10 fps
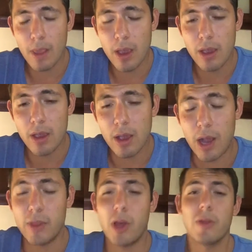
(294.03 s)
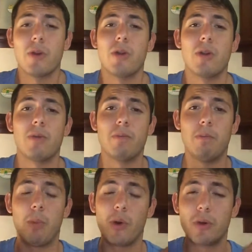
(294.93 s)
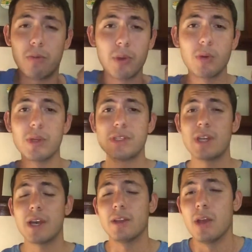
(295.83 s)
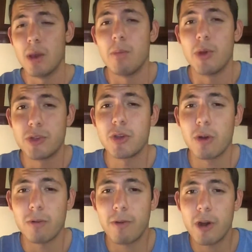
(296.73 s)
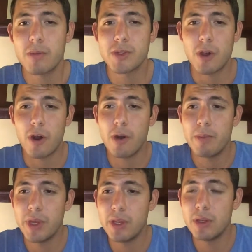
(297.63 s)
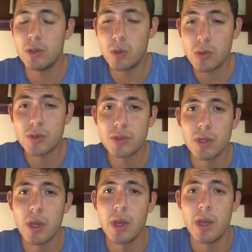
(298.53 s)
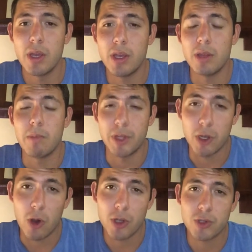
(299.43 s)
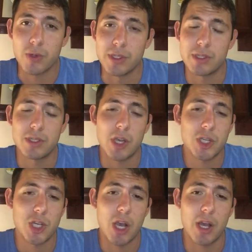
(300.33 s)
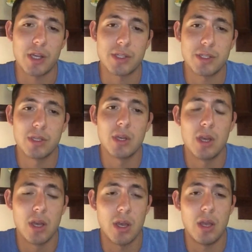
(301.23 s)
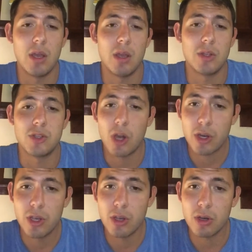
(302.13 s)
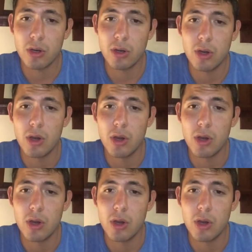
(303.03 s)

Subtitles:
another point of view is that vertical farms are being used in many countries, such as Tokyo,